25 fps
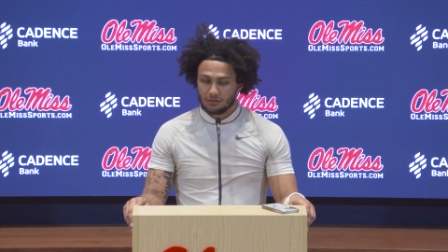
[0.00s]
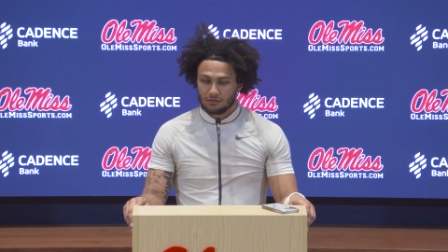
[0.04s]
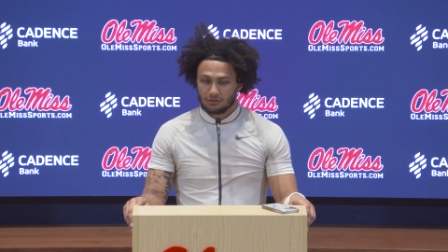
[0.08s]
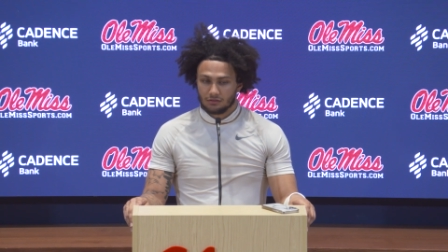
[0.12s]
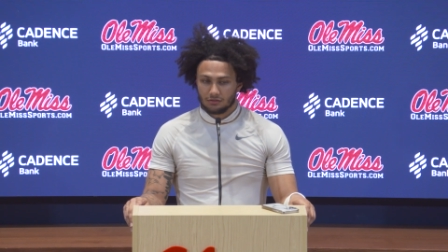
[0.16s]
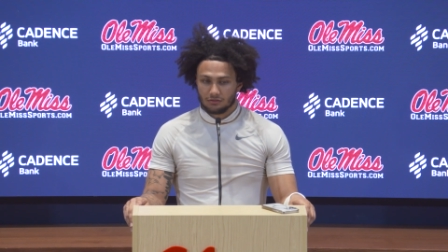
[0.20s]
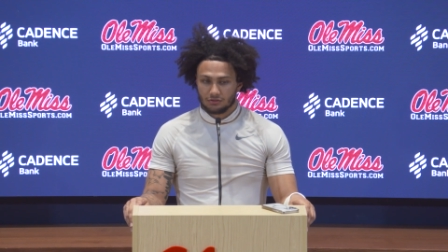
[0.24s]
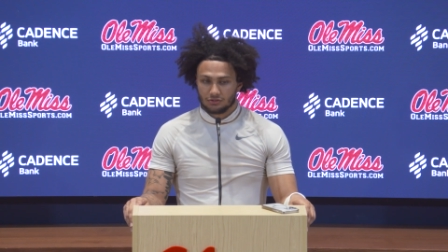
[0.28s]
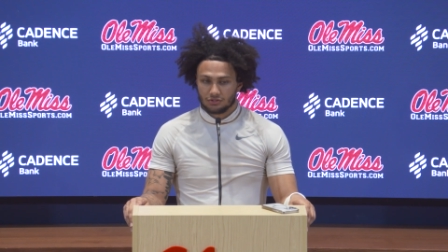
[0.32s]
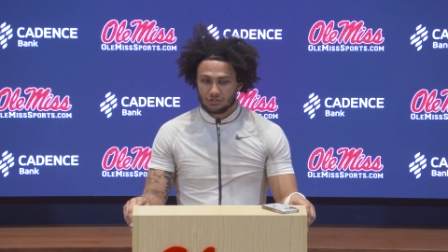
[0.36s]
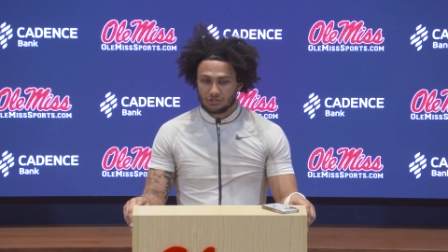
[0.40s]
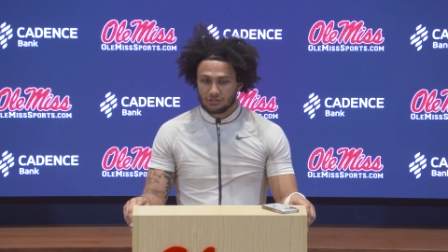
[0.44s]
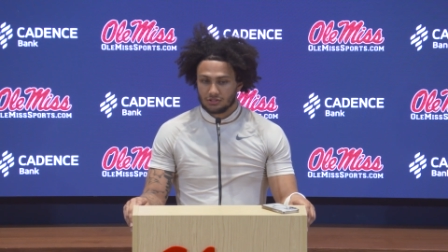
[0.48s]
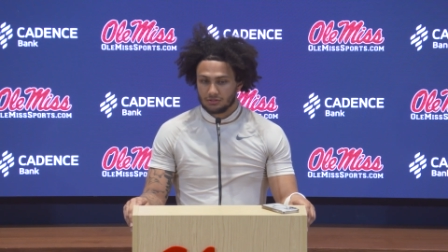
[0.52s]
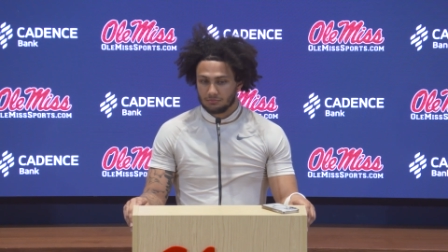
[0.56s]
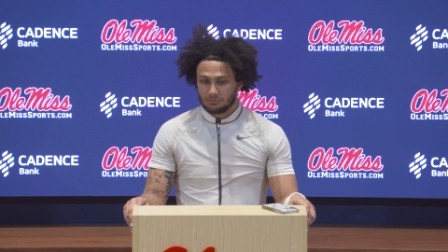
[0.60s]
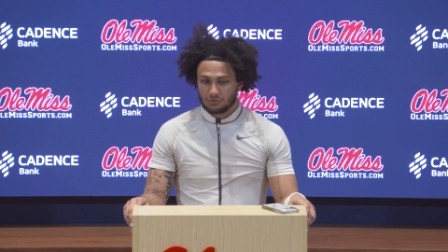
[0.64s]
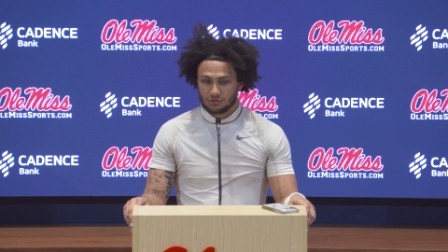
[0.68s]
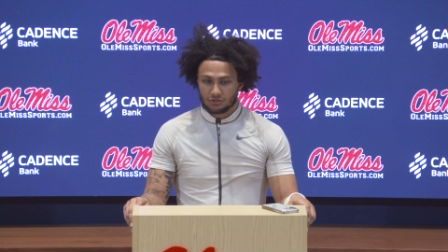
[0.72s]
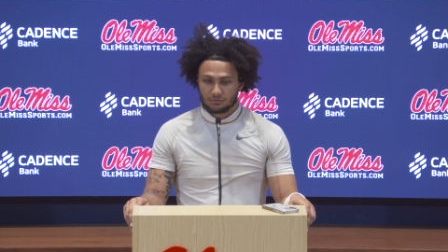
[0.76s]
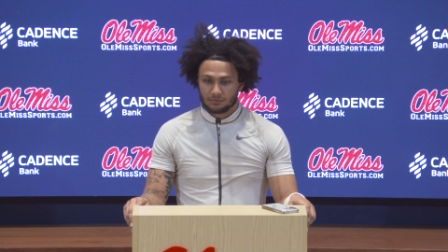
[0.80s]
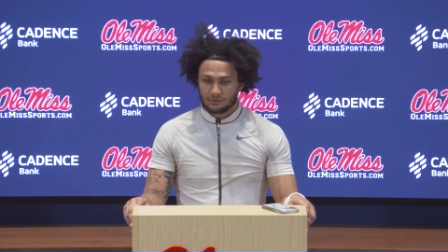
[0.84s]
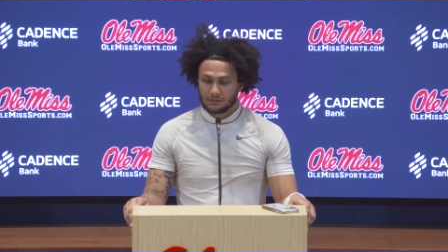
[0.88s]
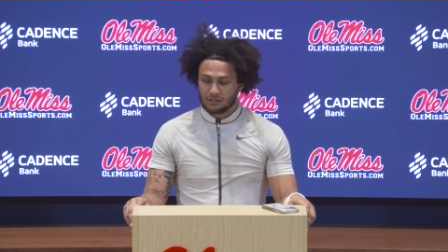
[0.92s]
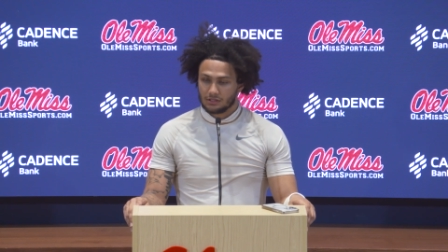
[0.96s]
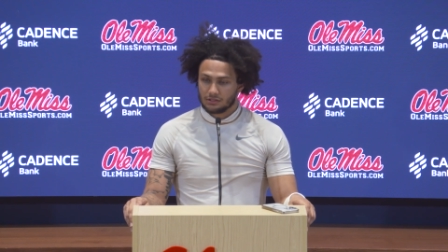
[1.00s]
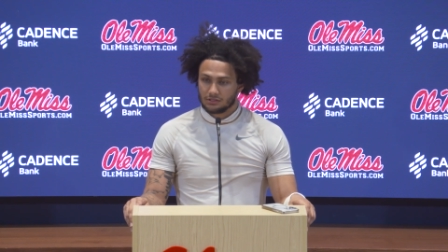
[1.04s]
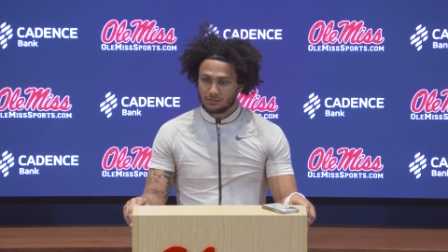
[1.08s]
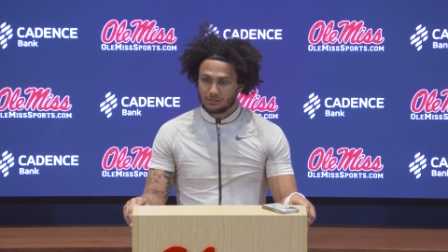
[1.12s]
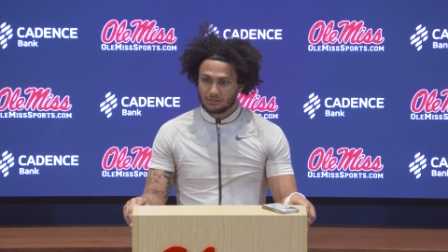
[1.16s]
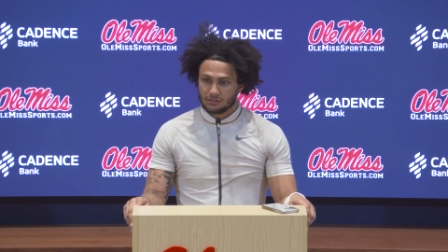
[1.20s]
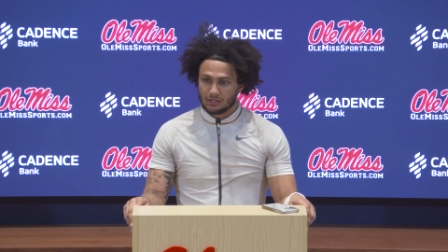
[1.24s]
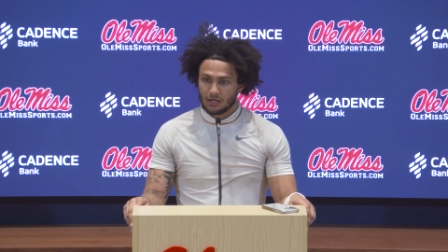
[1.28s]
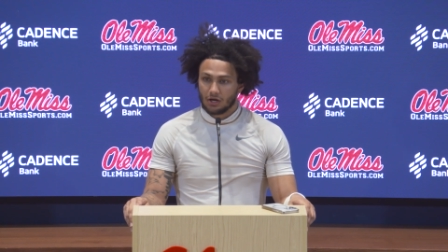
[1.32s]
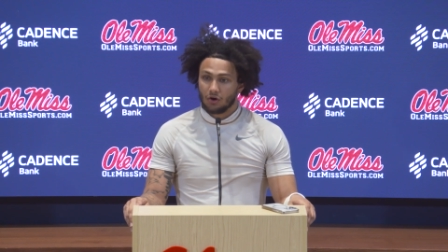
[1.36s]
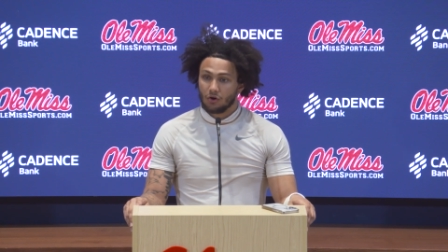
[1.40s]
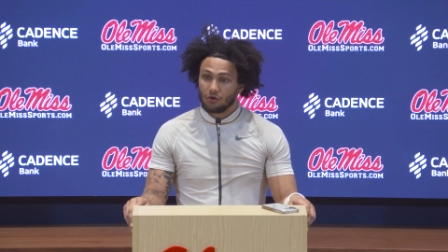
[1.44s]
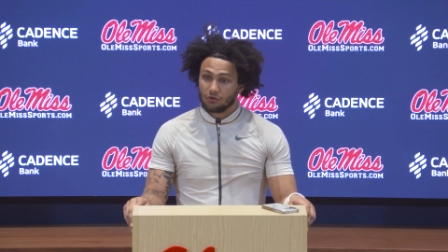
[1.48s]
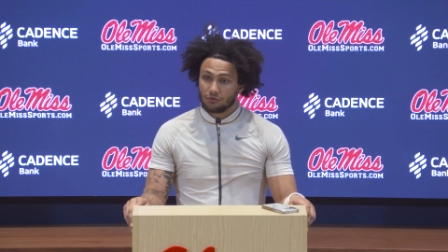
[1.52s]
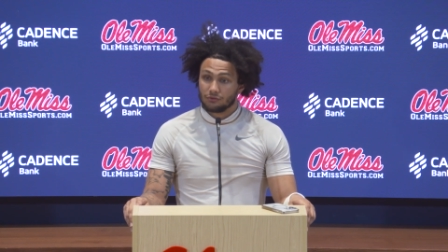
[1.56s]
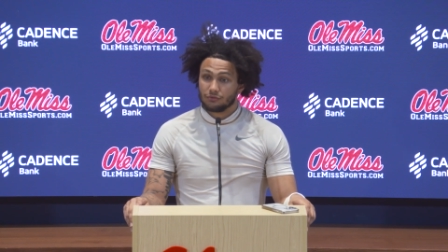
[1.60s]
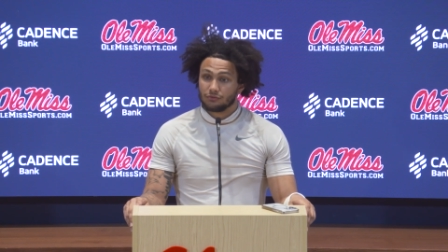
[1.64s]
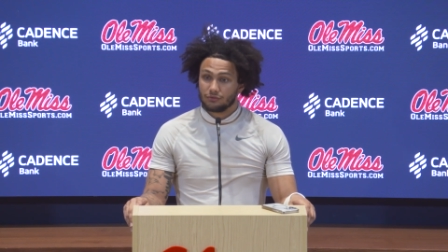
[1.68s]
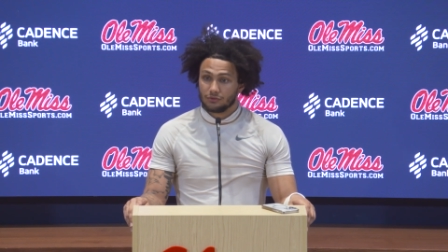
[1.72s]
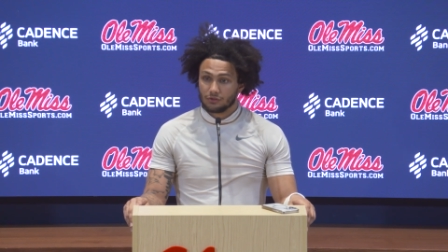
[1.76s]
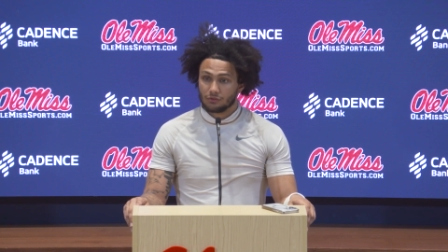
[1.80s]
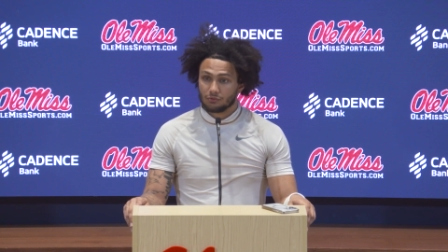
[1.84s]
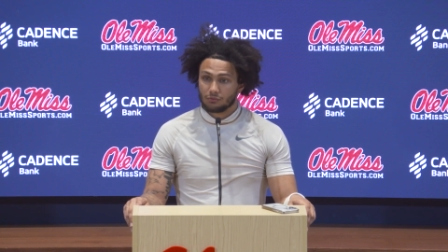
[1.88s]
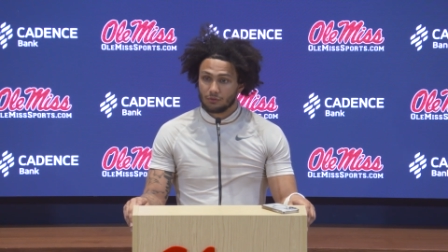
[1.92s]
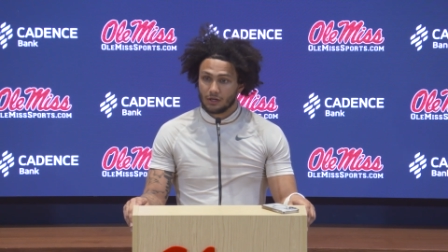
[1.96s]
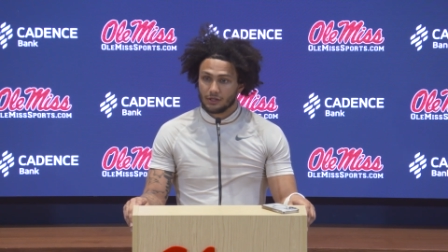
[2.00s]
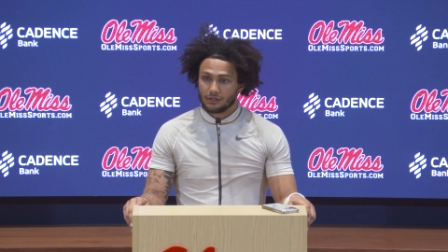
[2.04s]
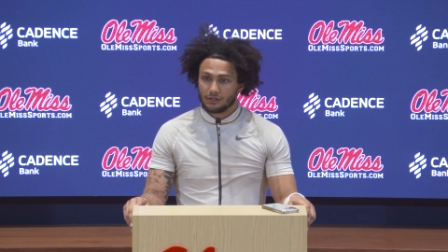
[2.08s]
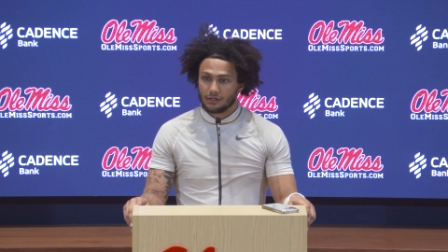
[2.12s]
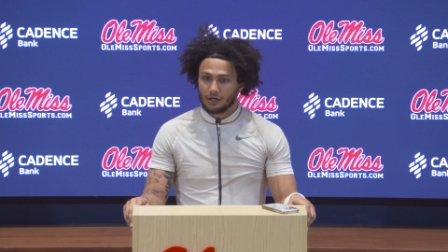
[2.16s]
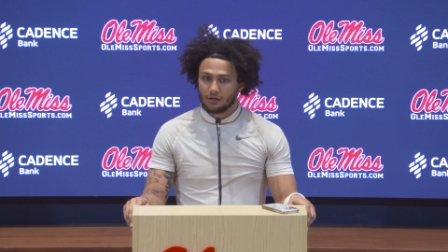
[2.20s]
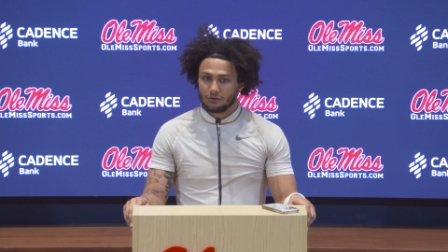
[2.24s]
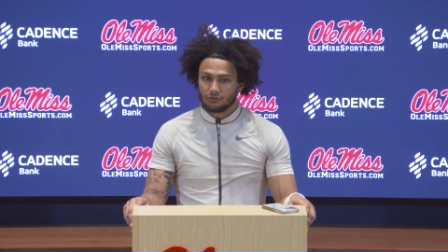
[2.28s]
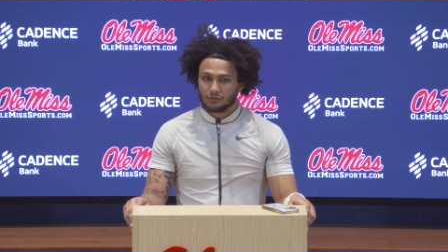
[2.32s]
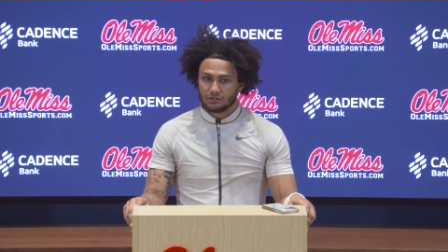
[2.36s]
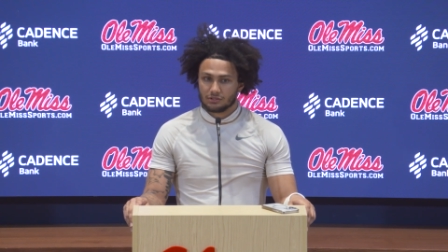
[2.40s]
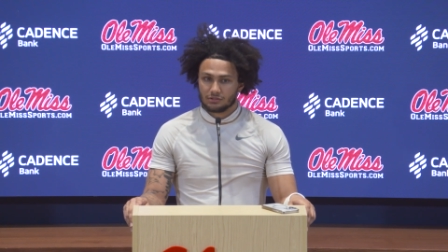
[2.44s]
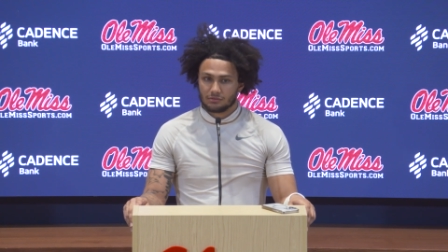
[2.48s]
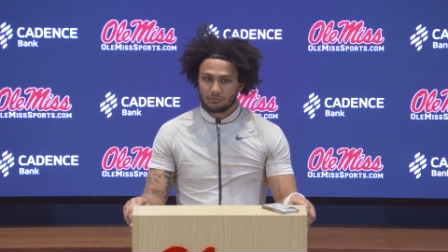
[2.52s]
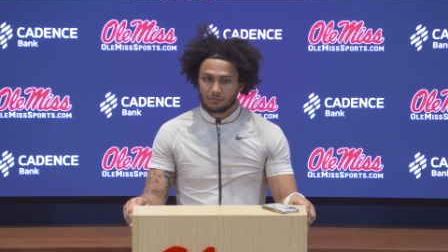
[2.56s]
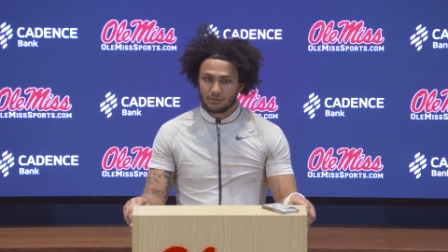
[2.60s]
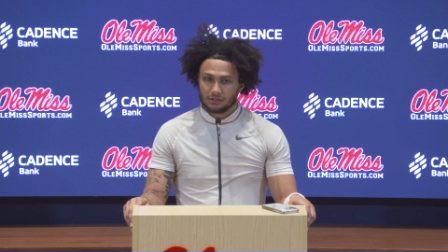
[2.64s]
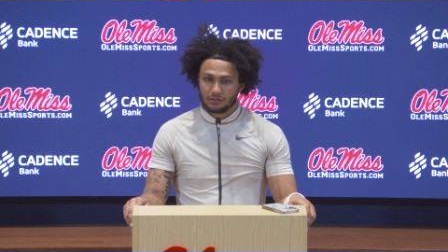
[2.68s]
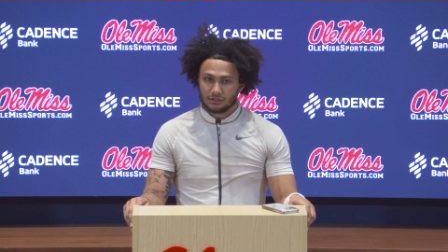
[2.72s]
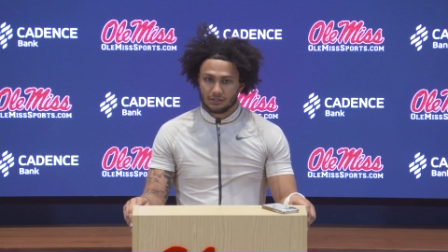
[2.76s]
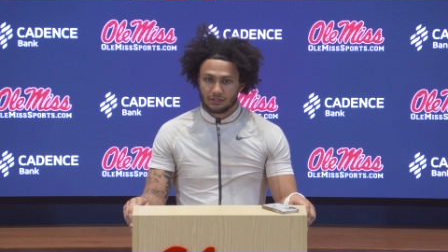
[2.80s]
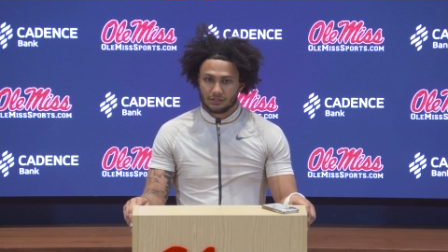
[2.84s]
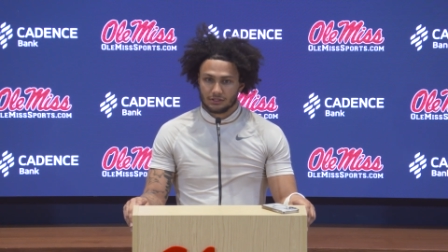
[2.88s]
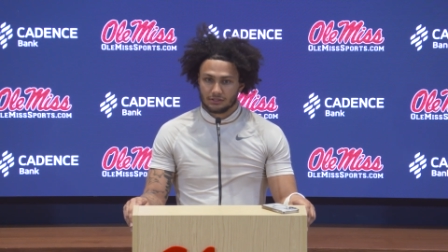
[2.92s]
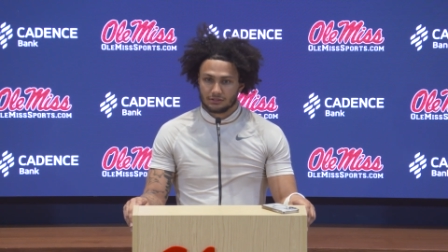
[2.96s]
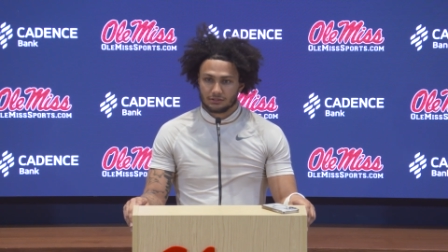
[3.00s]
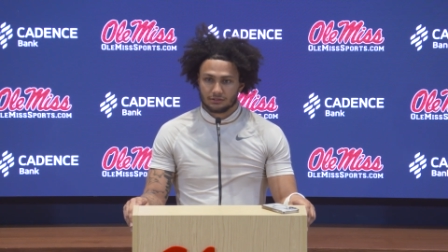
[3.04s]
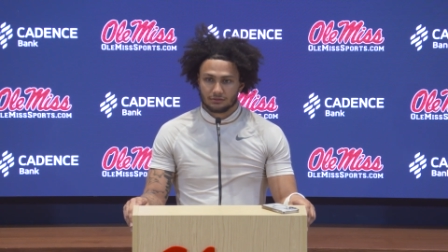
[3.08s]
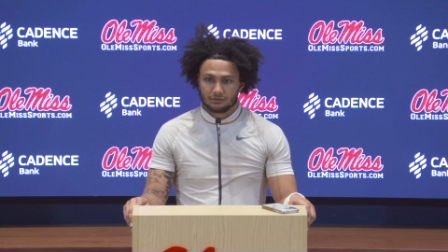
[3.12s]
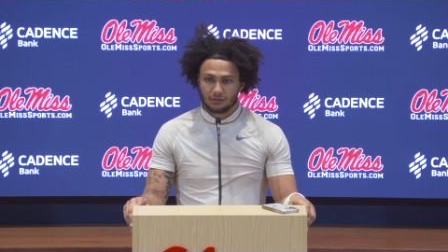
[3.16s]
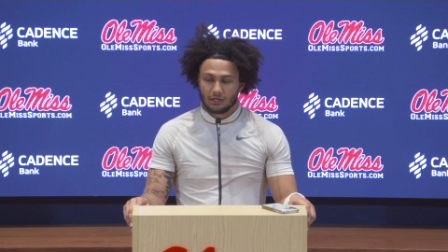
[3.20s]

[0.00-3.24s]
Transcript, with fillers: you know, just just because he's not on the field right now doesn't mean that he's